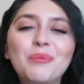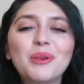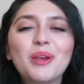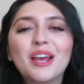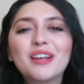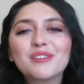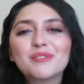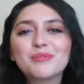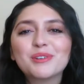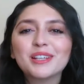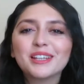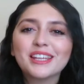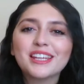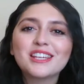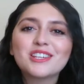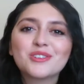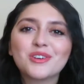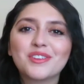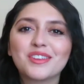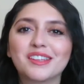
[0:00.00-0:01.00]
you guys really
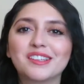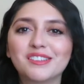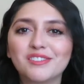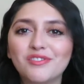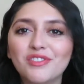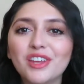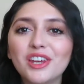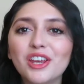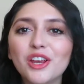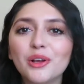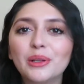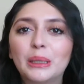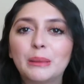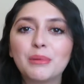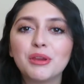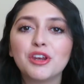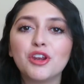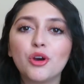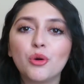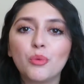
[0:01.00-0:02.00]
enjoyed this video. Let me
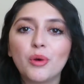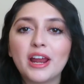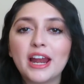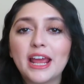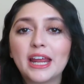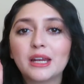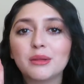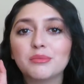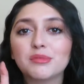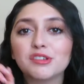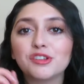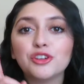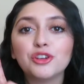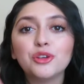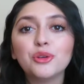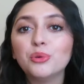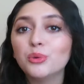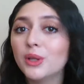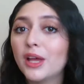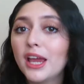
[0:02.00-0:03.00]
know what items
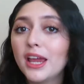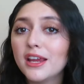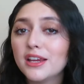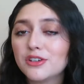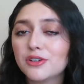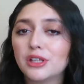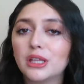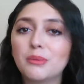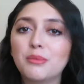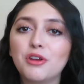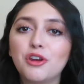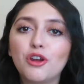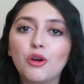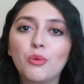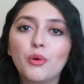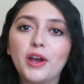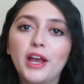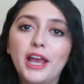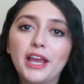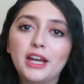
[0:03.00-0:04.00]
you liked, or let me know
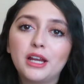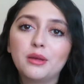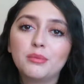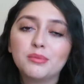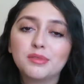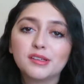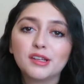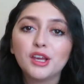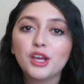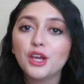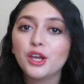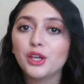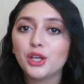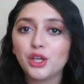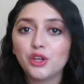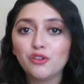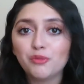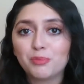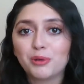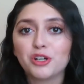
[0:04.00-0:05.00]
what items
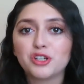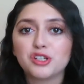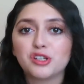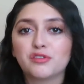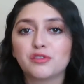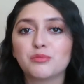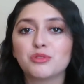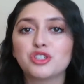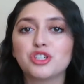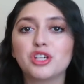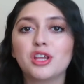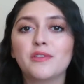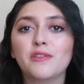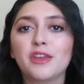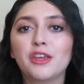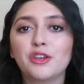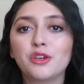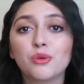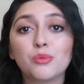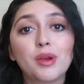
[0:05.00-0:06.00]
you've purchased from Shein
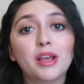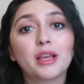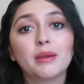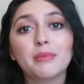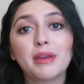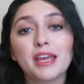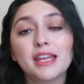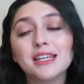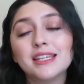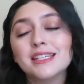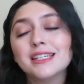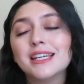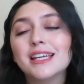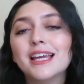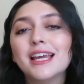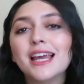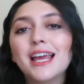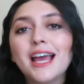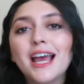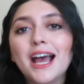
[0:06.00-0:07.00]
that you recommend.
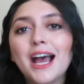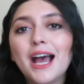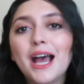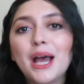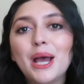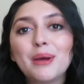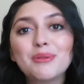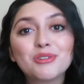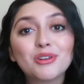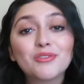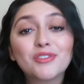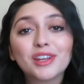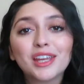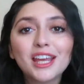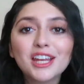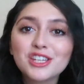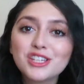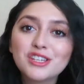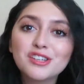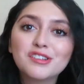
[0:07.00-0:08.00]
Don't
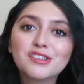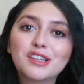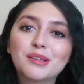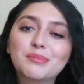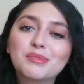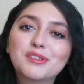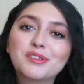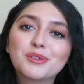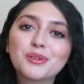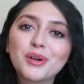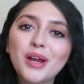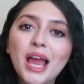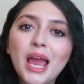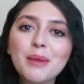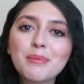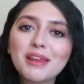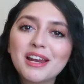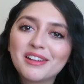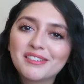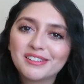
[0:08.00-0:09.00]
forget to
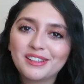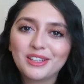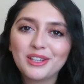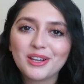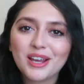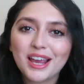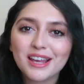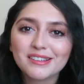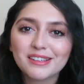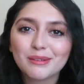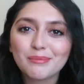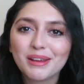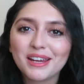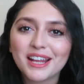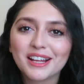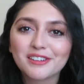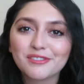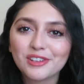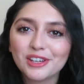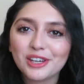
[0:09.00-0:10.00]
subscribe, and I'll see you guys in my
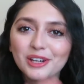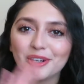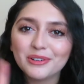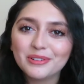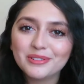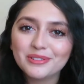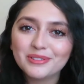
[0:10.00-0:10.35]
next video.